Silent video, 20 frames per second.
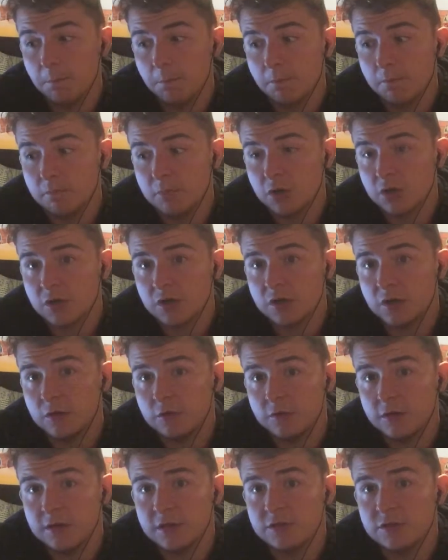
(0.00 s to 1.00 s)

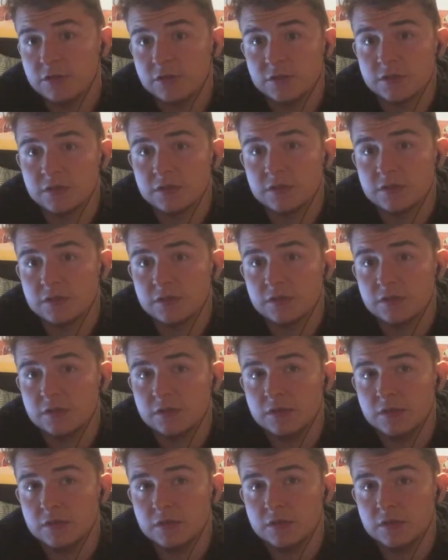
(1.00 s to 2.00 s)
Monaco is just
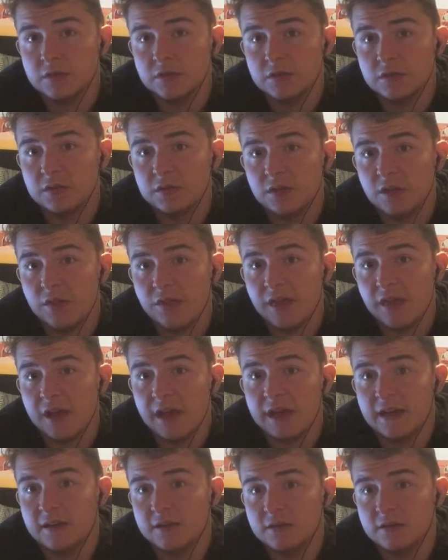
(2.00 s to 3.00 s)
that